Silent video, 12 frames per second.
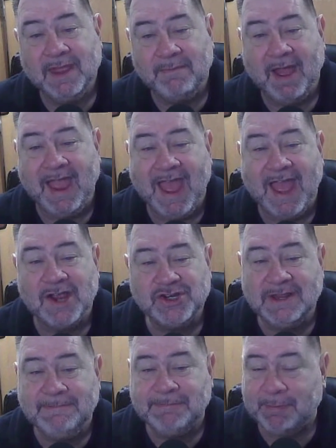Am I
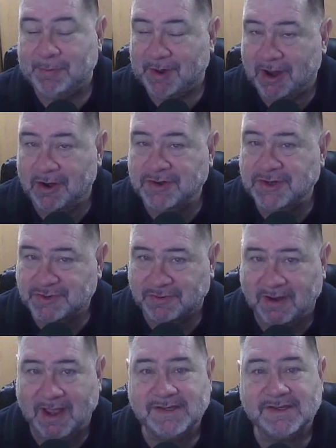actually prepared to
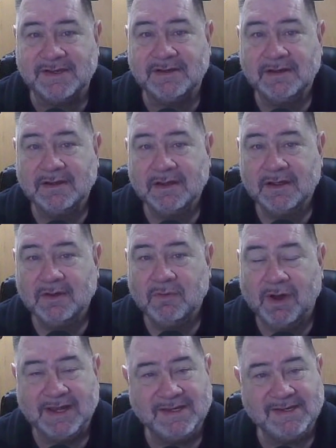trust
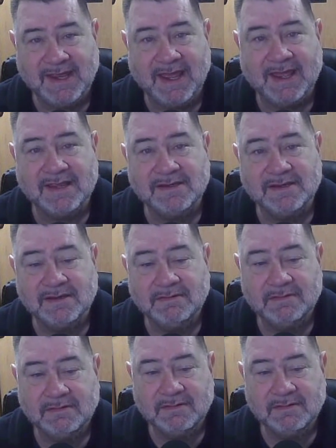what it says?